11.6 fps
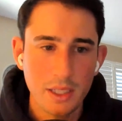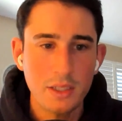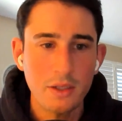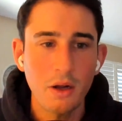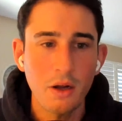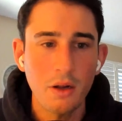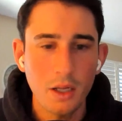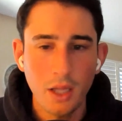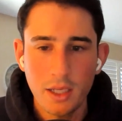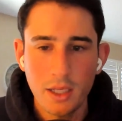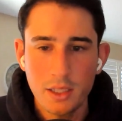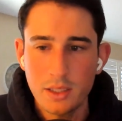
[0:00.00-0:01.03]
this is all a
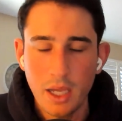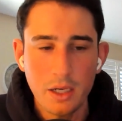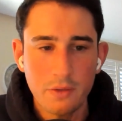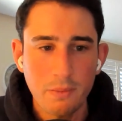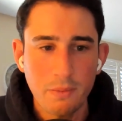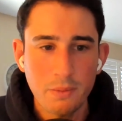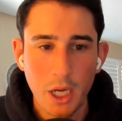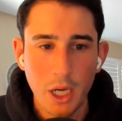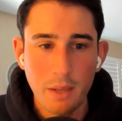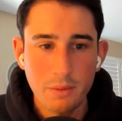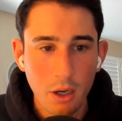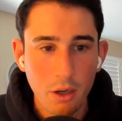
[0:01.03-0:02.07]
lot of this data is from
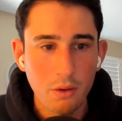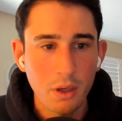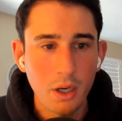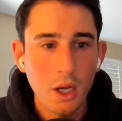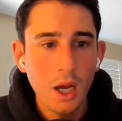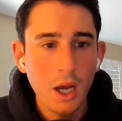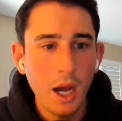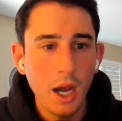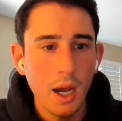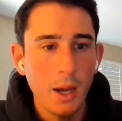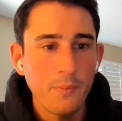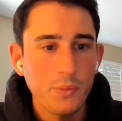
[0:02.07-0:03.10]
James Ho
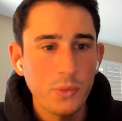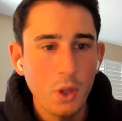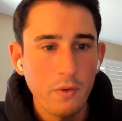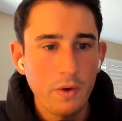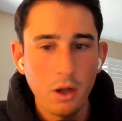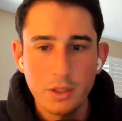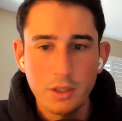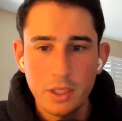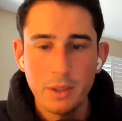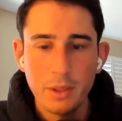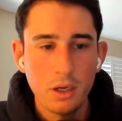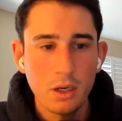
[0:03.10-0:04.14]
um, over at
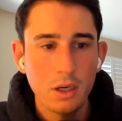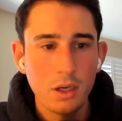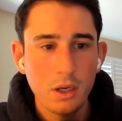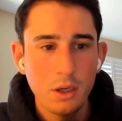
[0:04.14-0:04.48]
Altimeter.